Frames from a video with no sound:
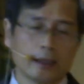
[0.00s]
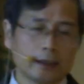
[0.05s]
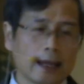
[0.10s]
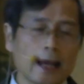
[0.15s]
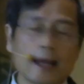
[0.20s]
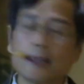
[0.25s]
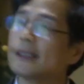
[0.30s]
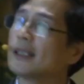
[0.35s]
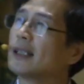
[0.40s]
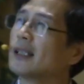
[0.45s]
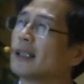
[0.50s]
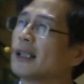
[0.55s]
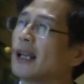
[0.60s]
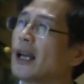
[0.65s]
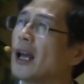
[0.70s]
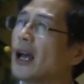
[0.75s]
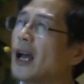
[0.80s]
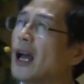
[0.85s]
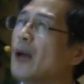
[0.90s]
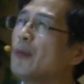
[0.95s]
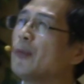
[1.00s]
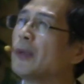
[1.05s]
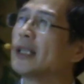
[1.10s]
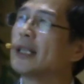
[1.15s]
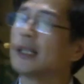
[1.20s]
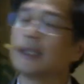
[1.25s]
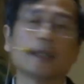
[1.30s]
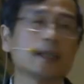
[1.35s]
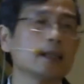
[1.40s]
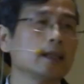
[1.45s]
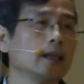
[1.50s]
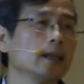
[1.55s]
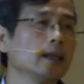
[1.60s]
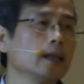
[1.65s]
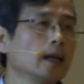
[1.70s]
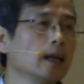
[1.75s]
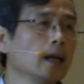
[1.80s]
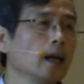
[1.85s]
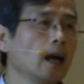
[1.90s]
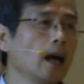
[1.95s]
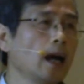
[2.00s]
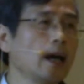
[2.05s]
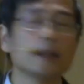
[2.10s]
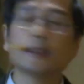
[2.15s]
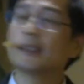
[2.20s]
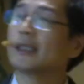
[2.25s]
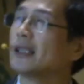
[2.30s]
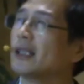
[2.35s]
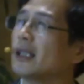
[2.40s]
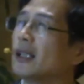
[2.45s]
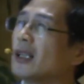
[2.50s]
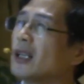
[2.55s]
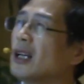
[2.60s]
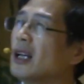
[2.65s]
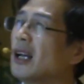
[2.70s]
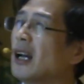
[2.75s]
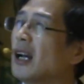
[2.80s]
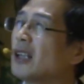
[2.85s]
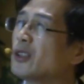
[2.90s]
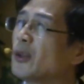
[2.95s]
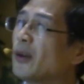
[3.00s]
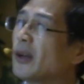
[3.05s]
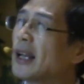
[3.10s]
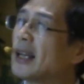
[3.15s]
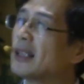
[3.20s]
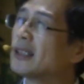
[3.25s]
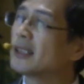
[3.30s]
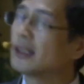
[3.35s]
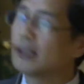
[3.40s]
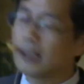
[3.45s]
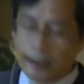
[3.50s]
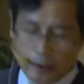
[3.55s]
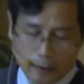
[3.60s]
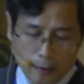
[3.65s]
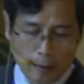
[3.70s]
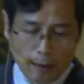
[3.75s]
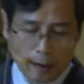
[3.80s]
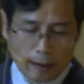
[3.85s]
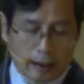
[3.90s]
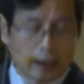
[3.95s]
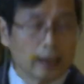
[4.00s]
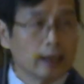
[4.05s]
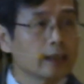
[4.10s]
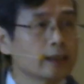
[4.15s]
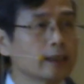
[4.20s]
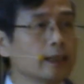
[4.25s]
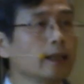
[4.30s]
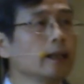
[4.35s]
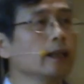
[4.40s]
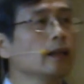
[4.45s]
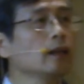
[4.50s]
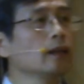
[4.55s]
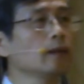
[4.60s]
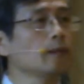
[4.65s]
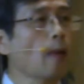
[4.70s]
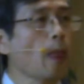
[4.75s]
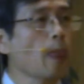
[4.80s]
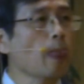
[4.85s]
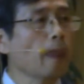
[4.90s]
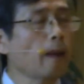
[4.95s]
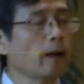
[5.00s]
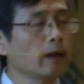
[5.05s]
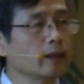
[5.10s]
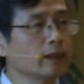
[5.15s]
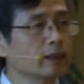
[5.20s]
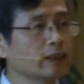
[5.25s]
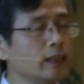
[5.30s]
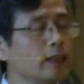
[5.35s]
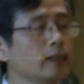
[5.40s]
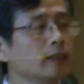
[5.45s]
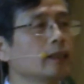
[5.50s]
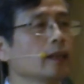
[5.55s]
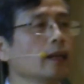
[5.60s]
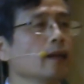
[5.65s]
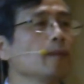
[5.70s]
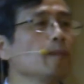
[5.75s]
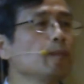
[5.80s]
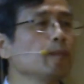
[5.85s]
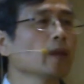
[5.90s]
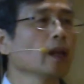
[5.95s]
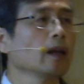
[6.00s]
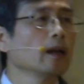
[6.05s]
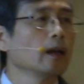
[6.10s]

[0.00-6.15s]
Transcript: tested the MTT assay. As you can see, cylinder system